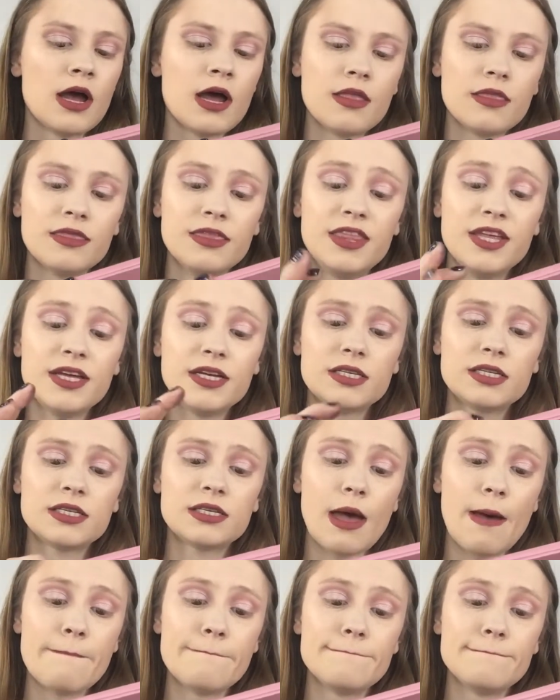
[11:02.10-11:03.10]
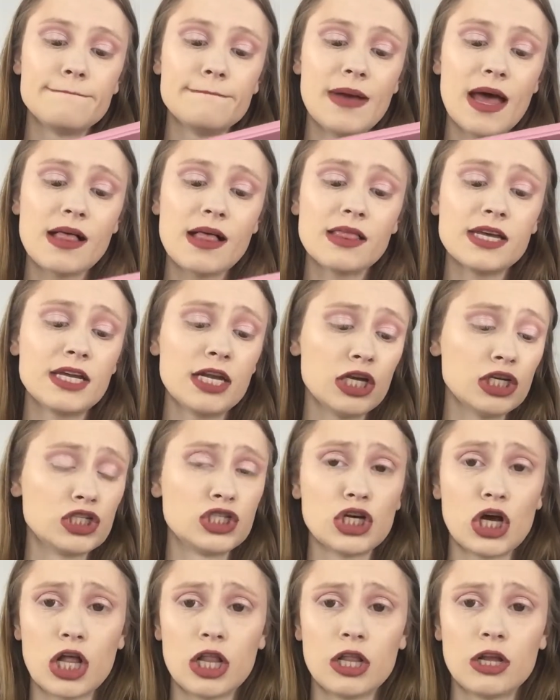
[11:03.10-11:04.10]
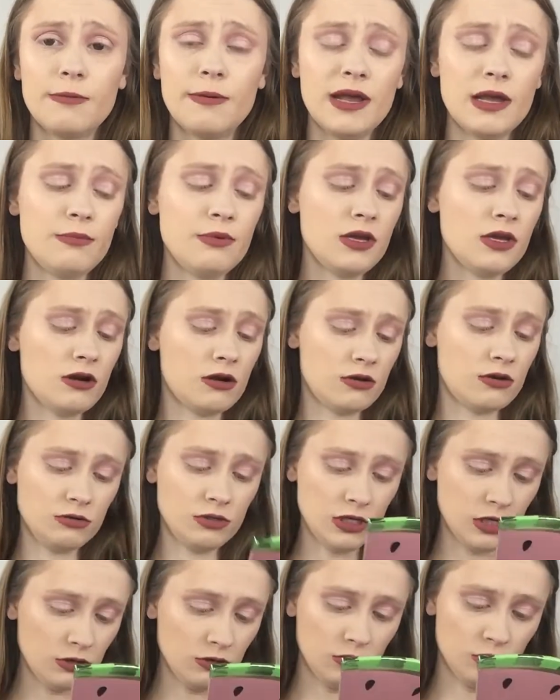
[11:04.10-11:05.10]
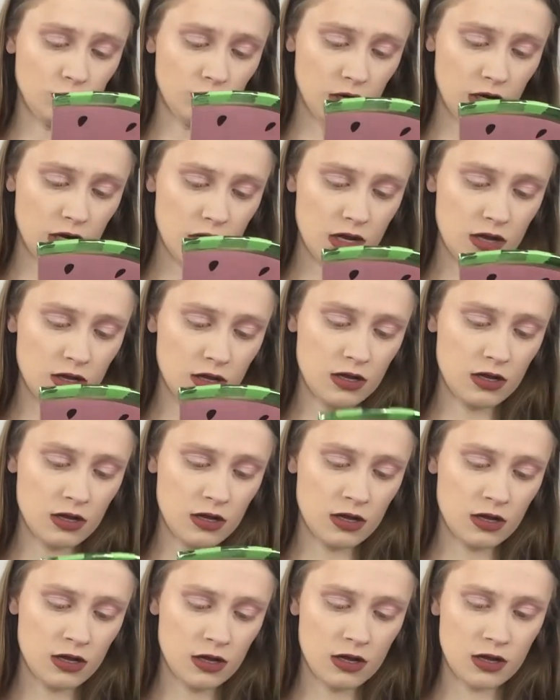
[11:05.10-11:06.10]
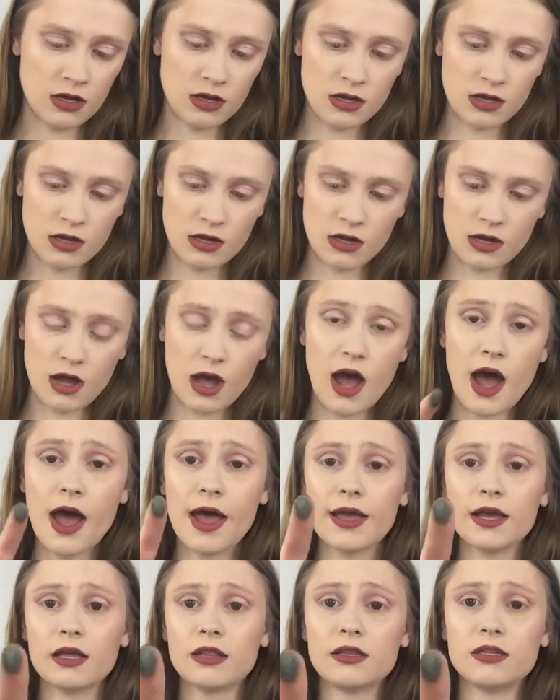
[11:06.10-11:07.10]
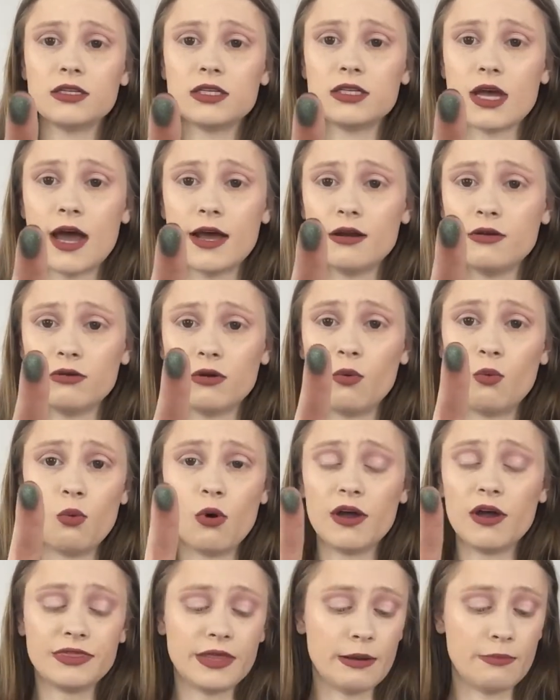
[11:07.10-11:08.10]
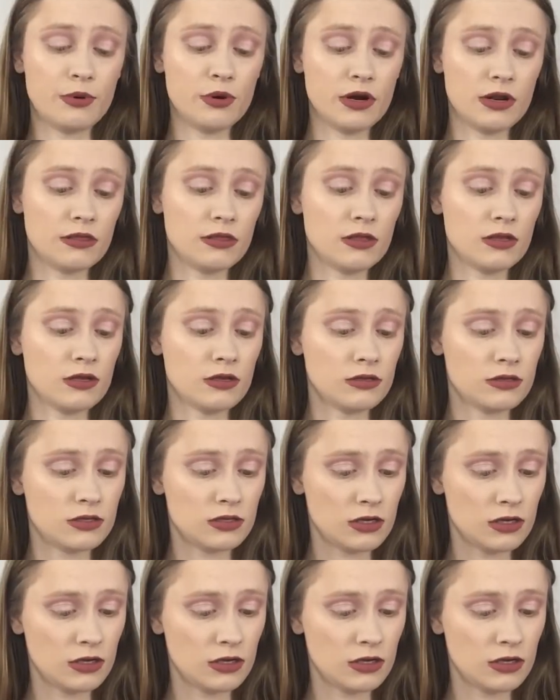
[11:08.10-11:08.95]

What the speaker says: This Melon Dollar Baby, oh dear lordy. I don't know what they put in this.